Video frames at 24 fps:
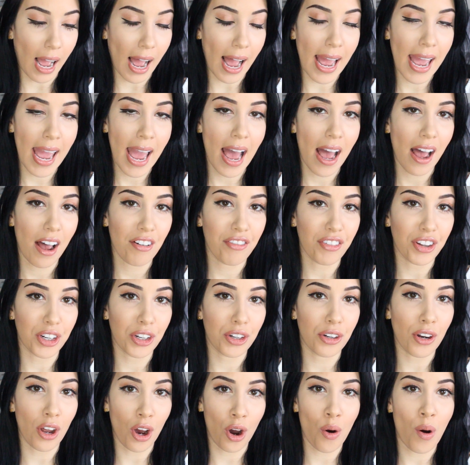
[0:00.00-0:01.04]
I
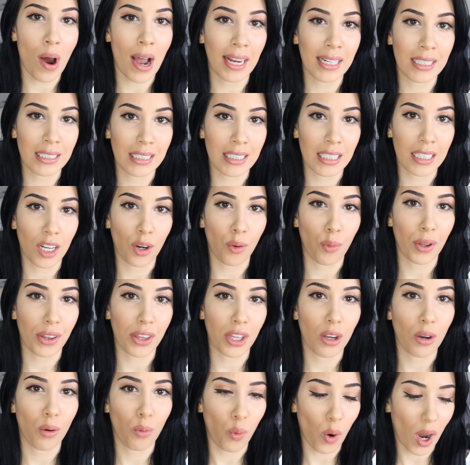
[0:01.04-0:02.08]
have no idea
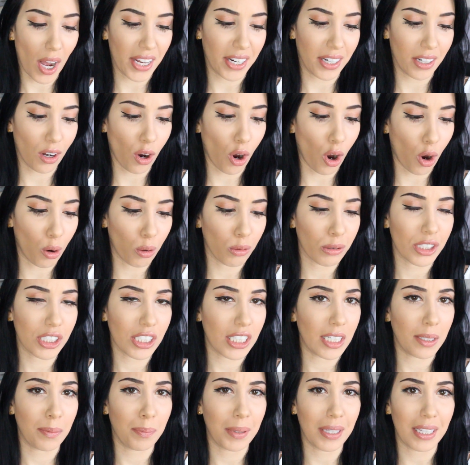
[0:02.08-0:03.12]
what
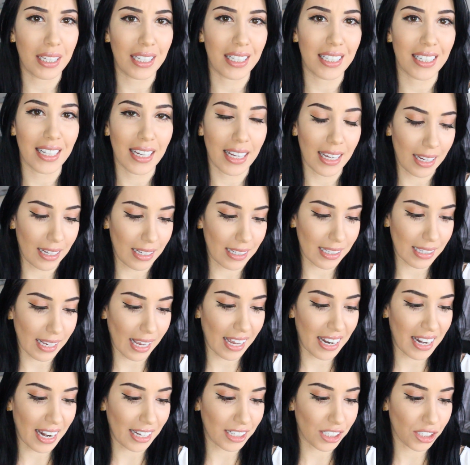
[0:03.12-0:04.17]
OTP is,
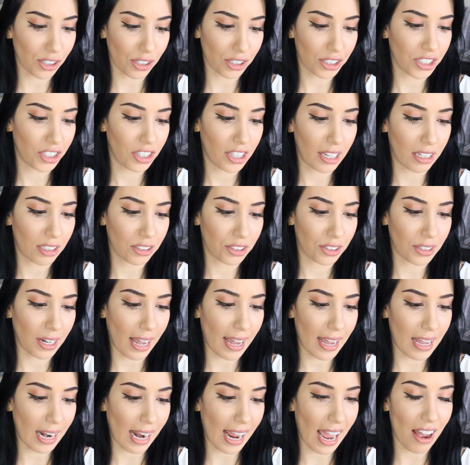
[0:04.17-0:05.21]
and I searched the
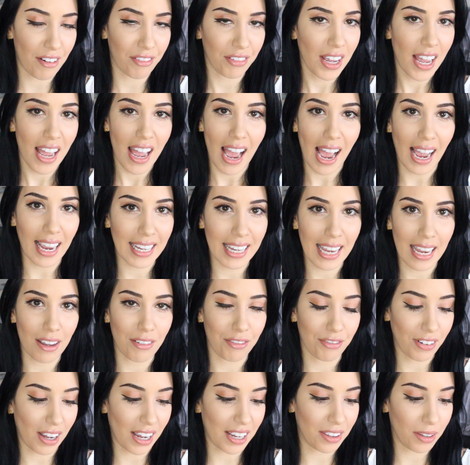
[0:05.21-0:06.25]
internet and I
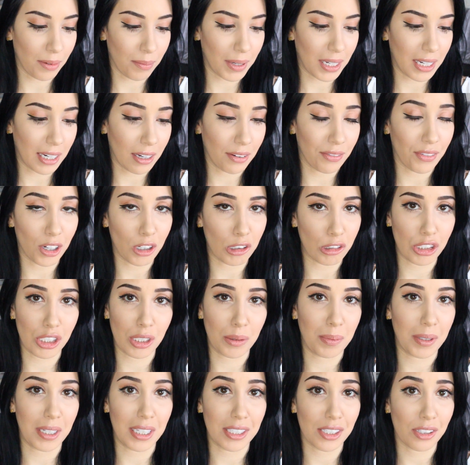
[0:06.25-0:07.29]
can't find the meaning of
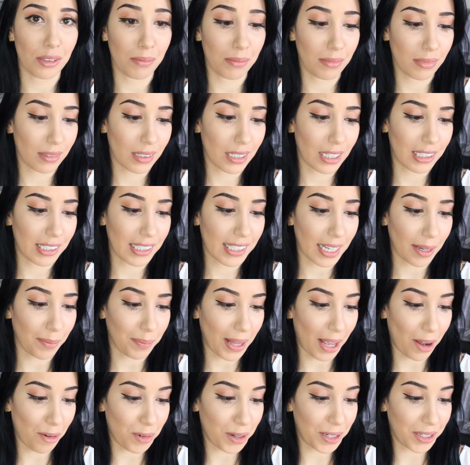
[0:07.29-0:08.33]
OTP, so I'm gonna
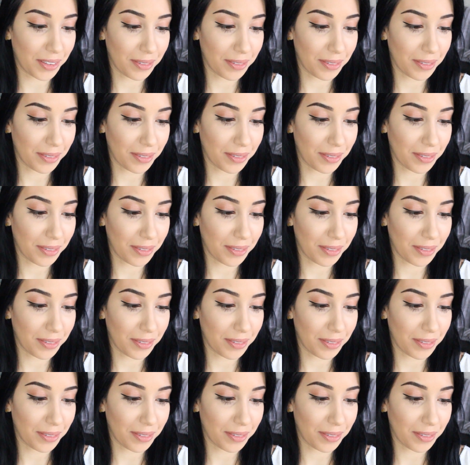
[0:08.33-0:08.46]
skip that